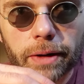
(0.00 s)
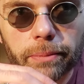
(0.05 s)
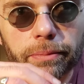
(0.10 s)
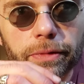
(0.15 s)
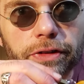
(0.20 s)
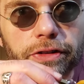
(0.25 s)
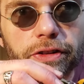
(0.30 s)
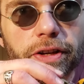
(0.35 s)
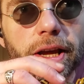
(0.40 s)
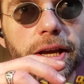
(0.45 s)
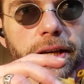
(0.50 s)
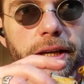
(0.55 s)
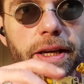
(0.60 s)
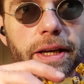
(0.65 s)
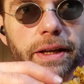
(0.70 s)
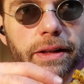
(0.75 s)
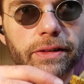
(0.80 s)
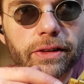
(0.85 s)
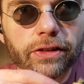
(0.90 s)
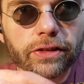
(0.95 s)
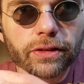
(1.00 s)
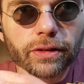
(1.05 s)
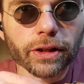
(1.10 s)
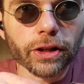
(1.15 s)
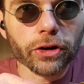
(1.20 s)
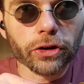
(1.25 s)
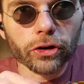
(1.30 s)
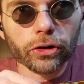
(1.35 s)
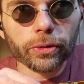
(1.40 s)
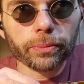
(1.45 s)
mistaking the
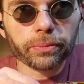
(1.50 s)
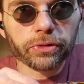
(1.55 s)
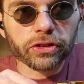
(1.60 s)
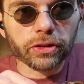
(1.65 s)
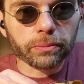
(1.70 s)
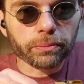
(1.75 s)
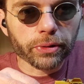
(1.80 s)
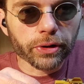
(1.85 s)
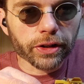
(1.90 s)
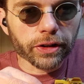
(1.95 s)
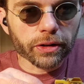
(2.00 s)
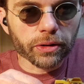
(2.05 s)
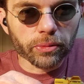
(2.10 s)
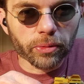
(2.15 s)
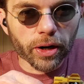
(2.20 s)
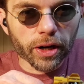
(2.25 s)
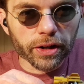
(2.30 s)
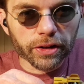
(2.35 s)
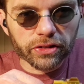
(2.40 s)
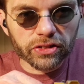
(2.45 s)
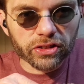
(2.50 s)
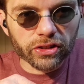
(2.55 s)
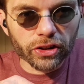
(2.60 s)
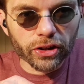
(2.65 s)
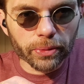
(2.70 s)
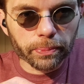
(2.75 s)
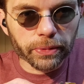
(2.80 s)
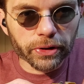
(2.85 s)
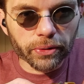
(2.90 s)
slopes and putting the wrong slope